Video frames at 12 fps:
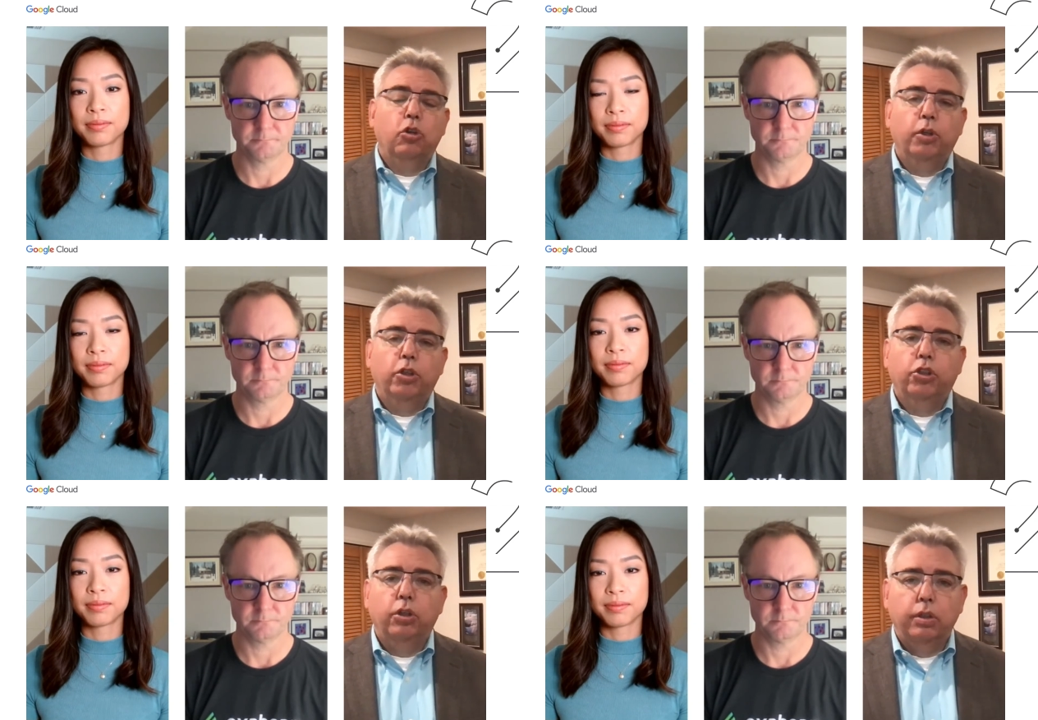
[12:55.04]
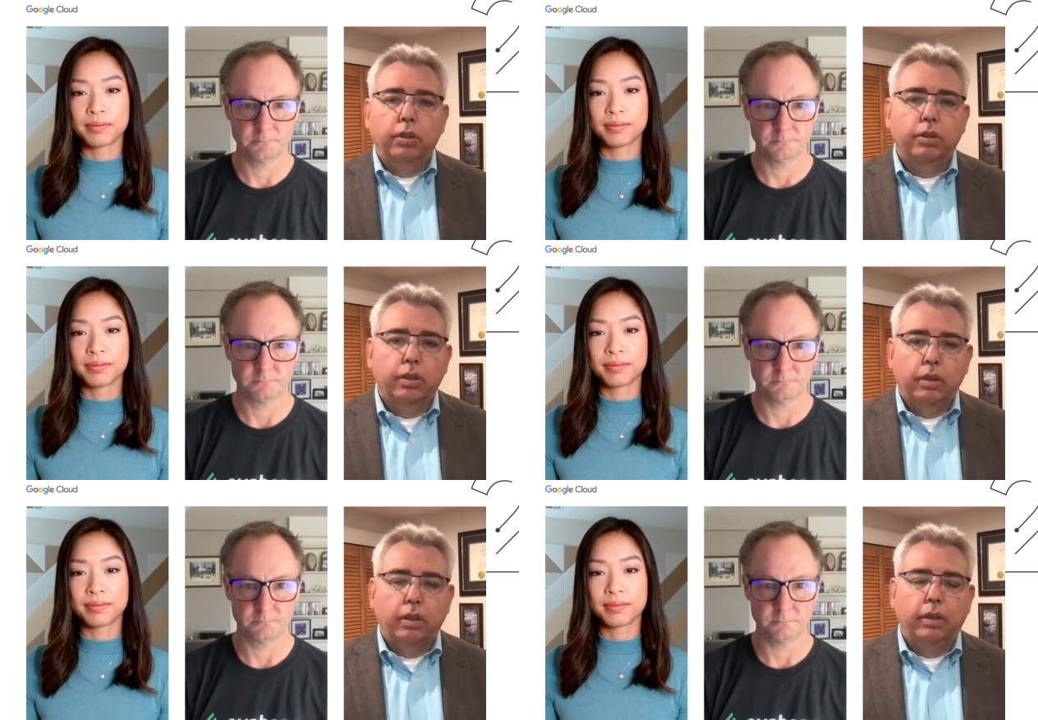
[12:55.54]
Speaker 1: much
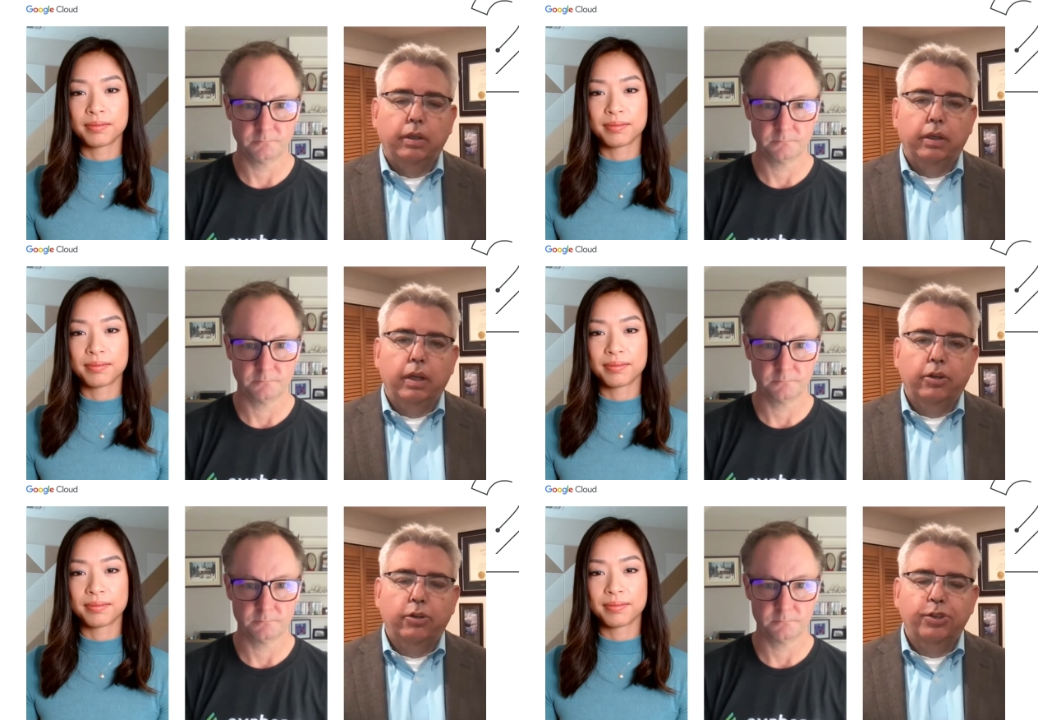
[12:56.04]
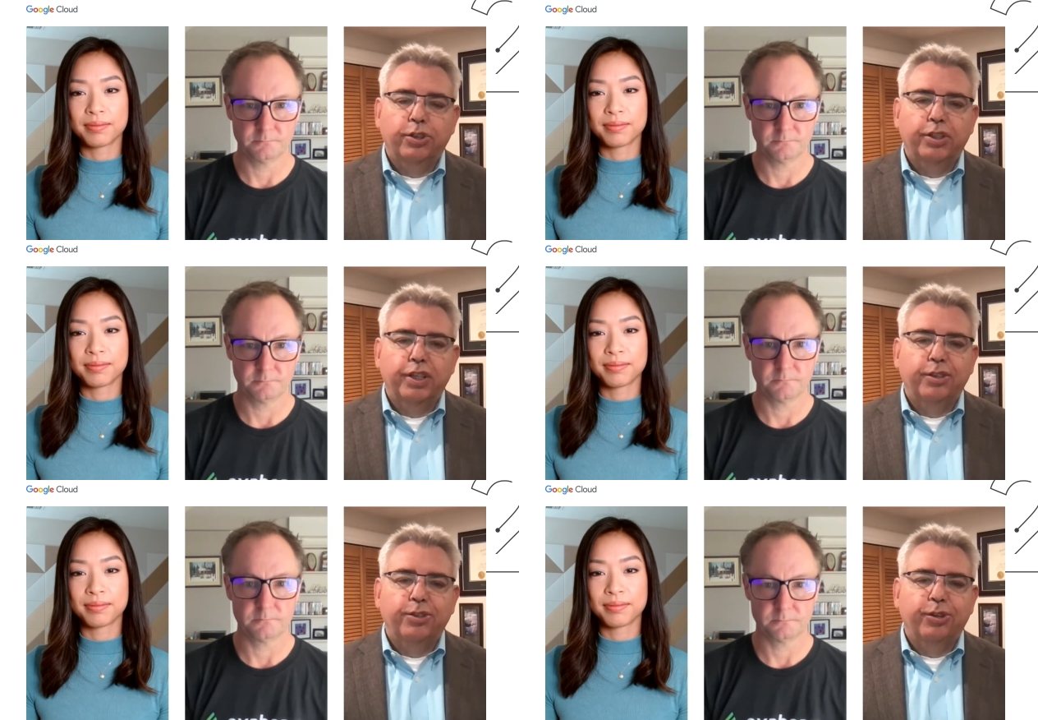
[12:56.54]
goodness in, in uh,
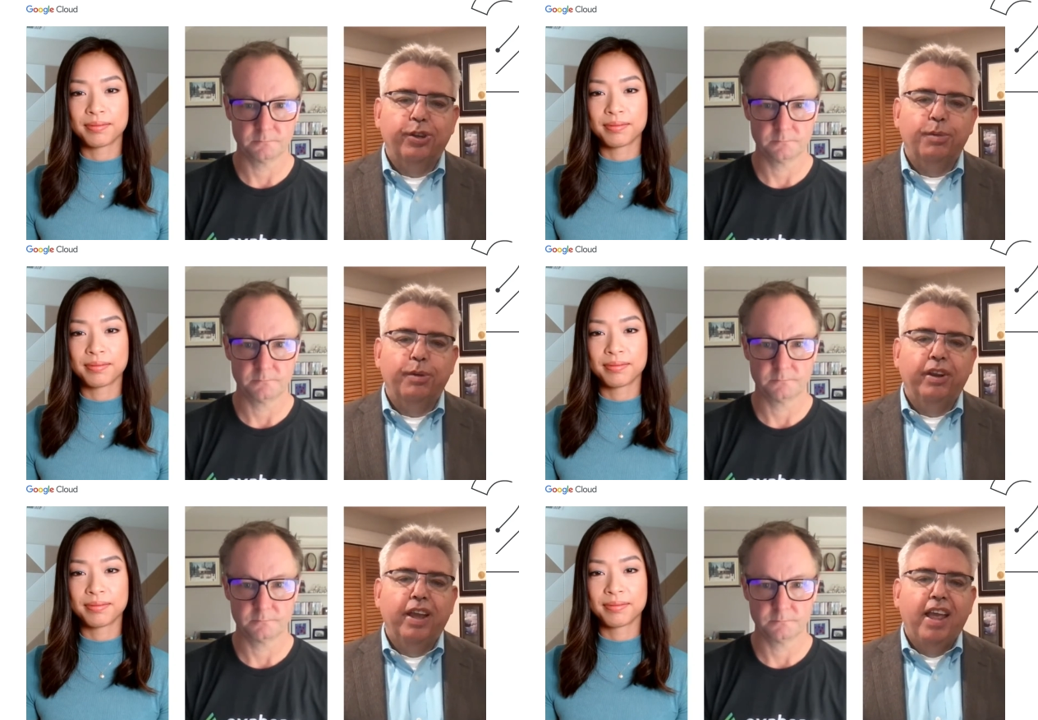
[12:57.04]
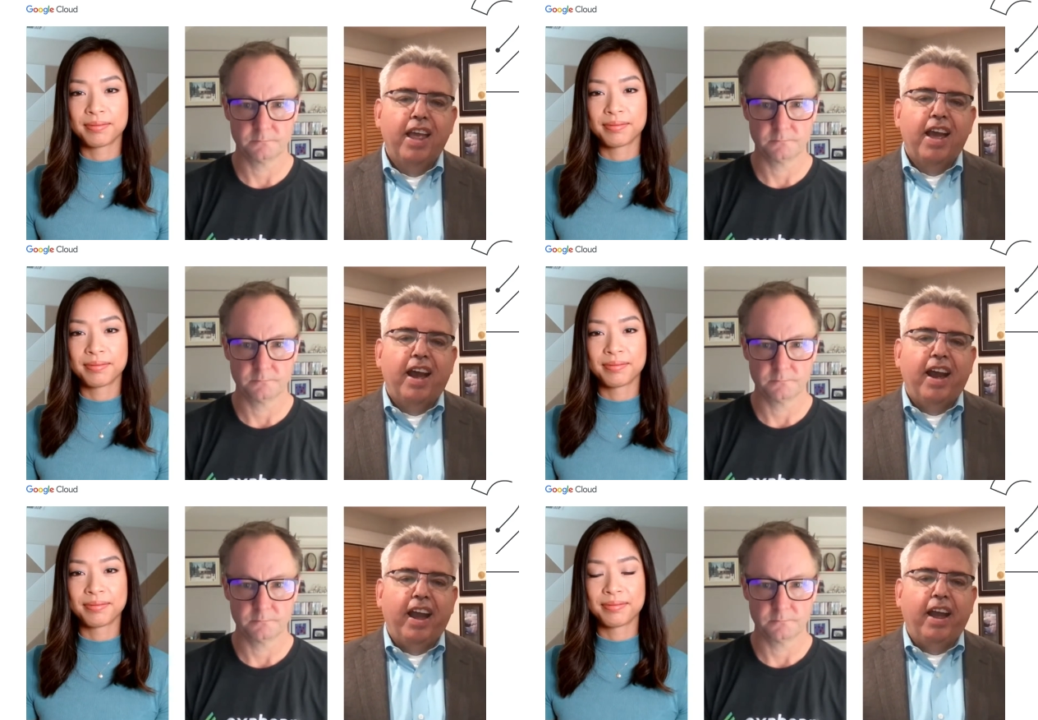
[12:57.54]
Chris's answer there, but
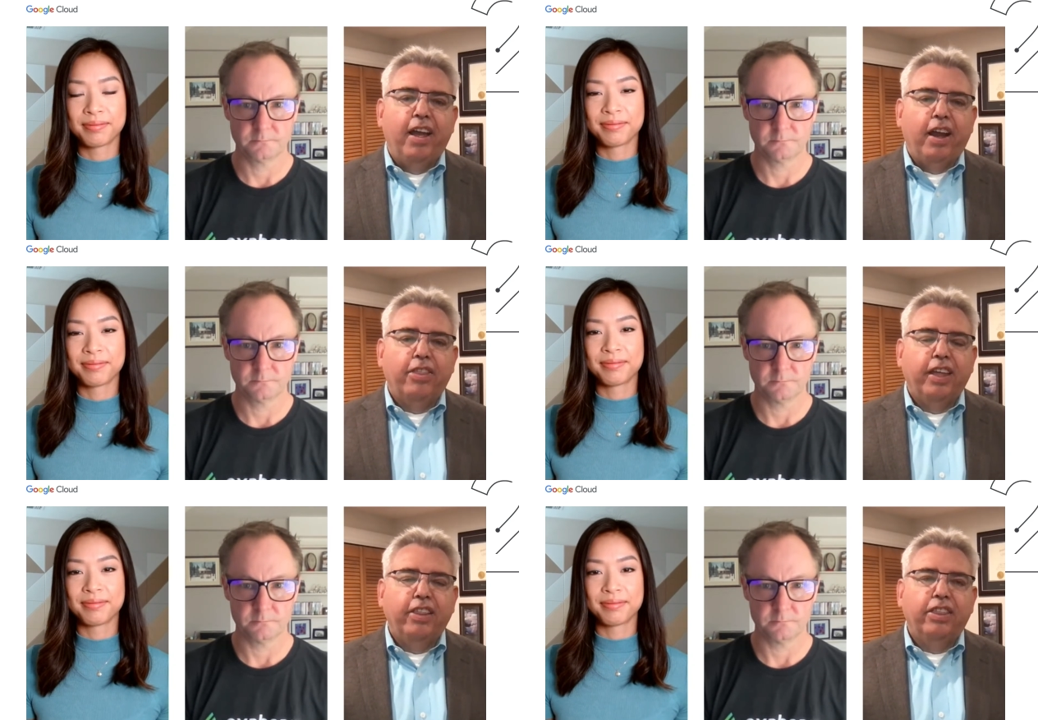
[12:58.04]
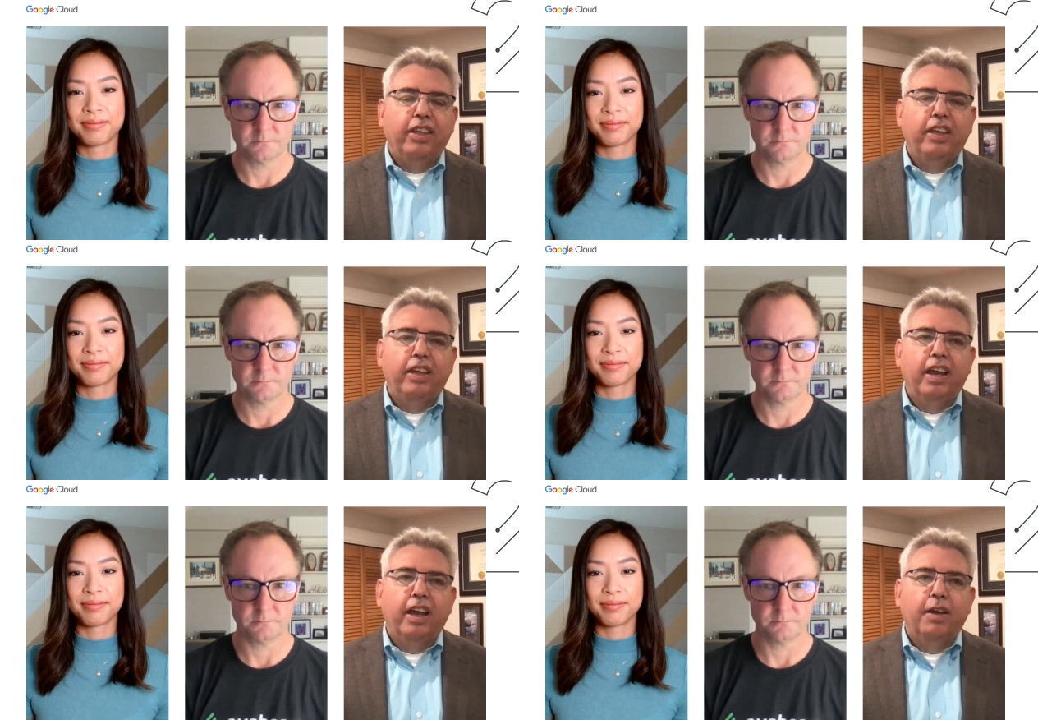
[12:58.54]
I, I think
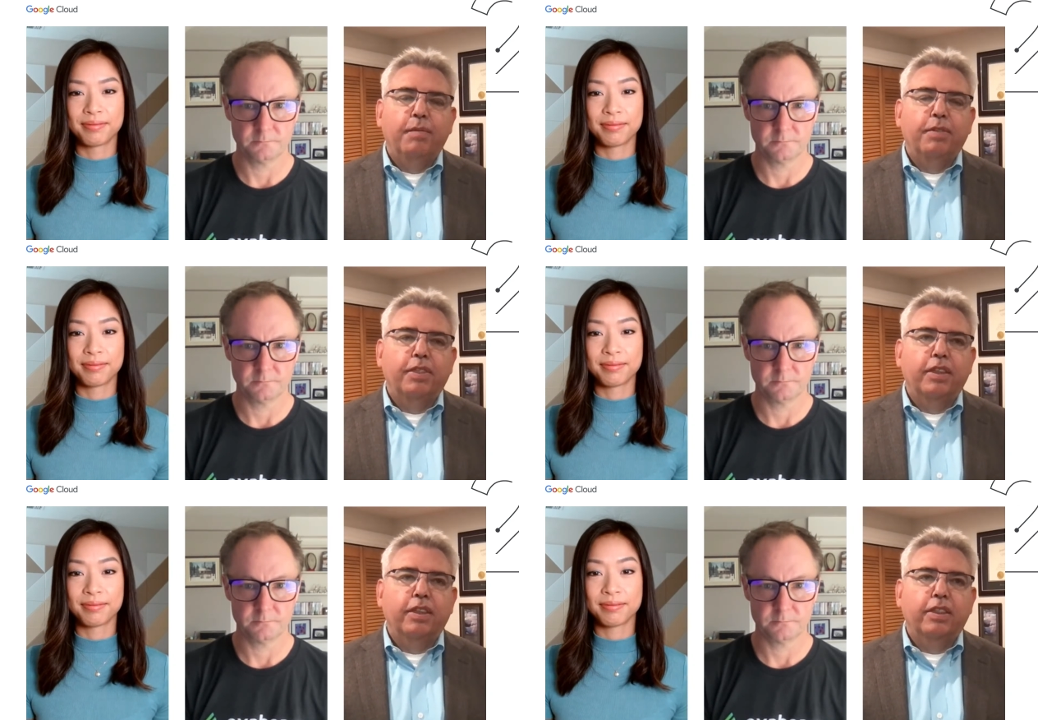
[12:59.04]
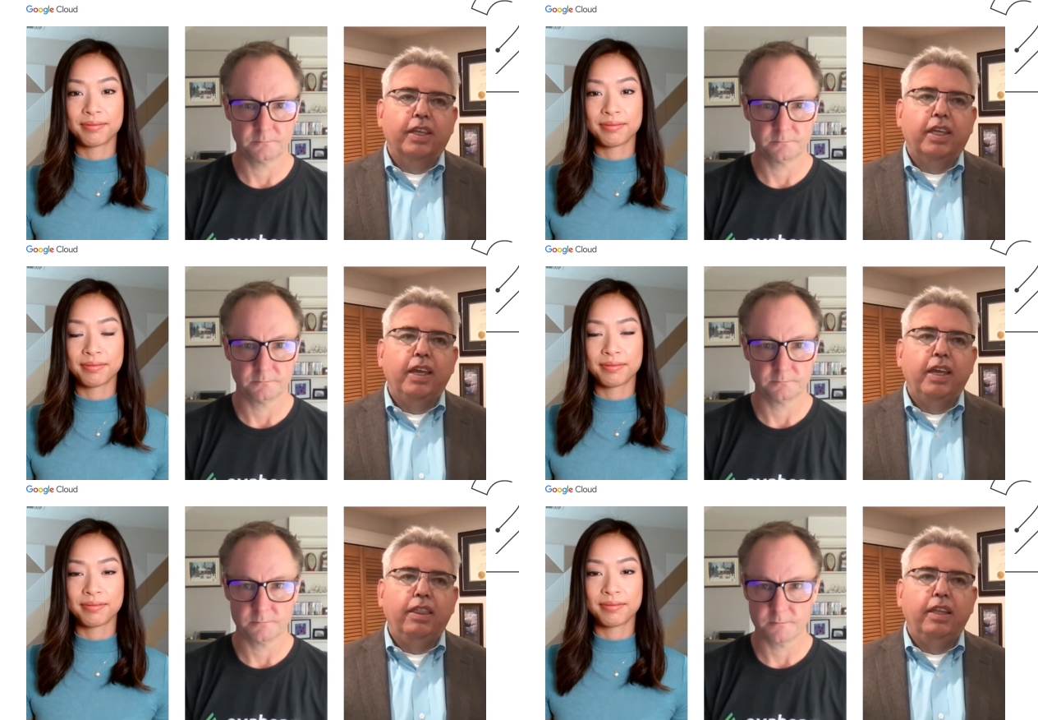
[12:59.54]
the, uh, the the
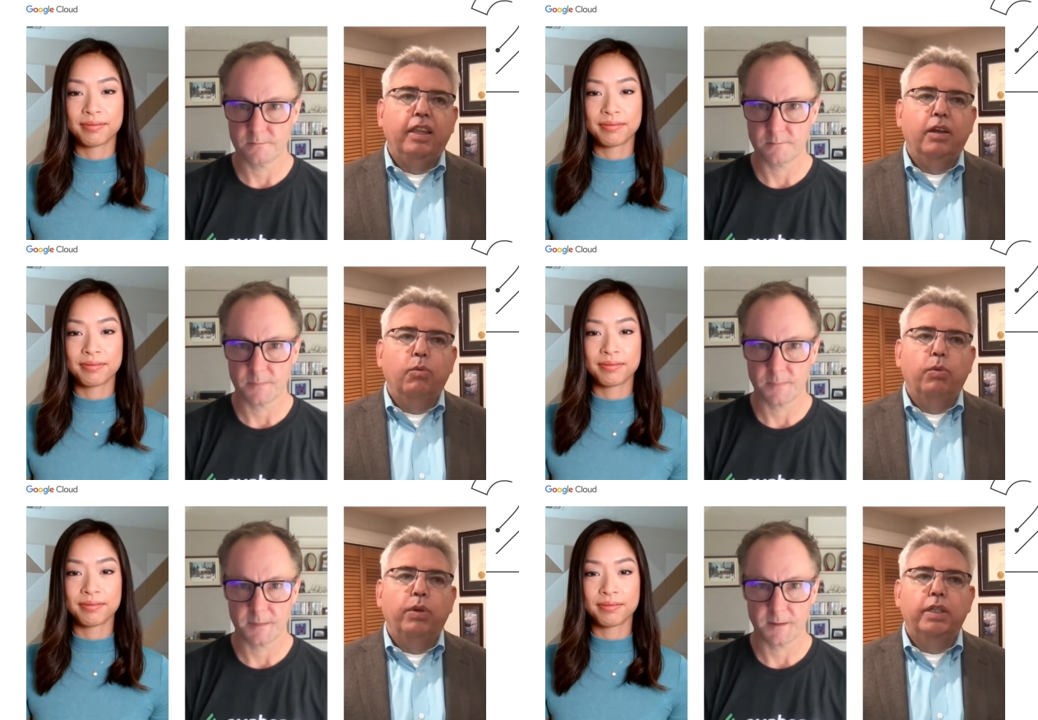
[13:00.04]
key thing that we